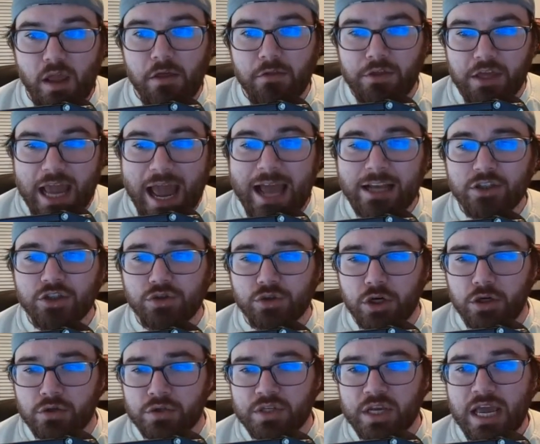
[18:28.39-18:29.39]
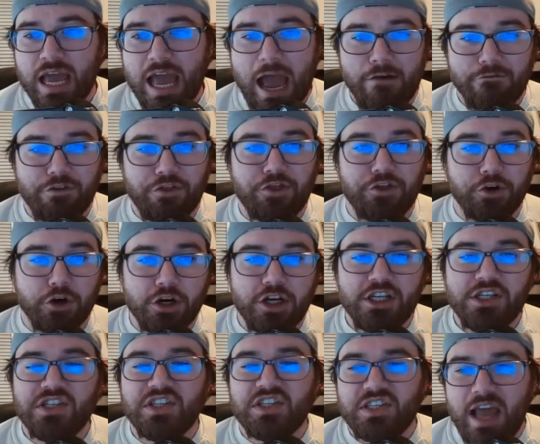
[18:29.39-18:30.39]
The Astros have
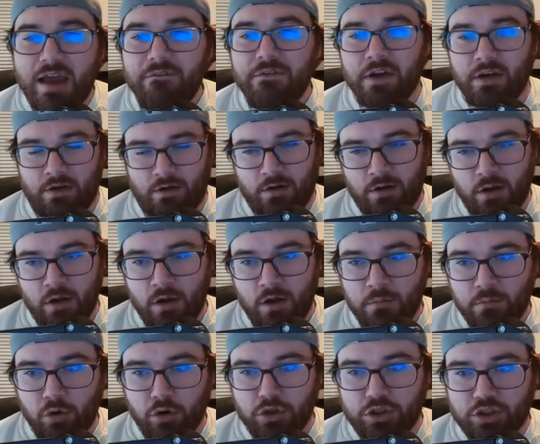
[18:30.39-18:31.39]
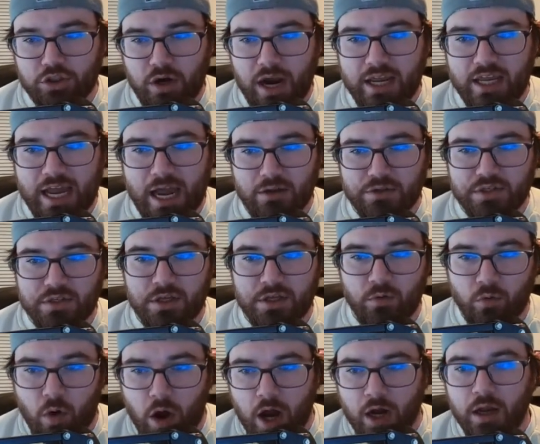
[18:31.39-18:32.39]
37 more strikeouts than
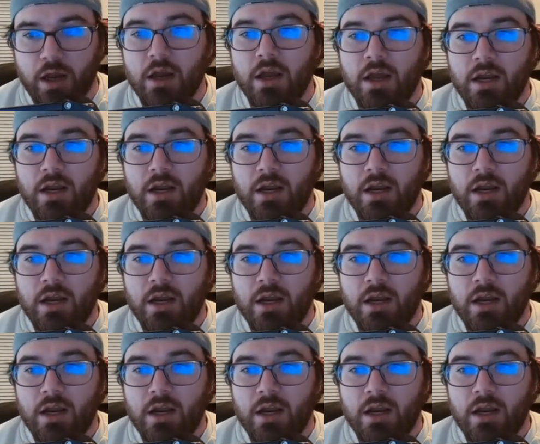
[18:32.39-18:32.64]
walk.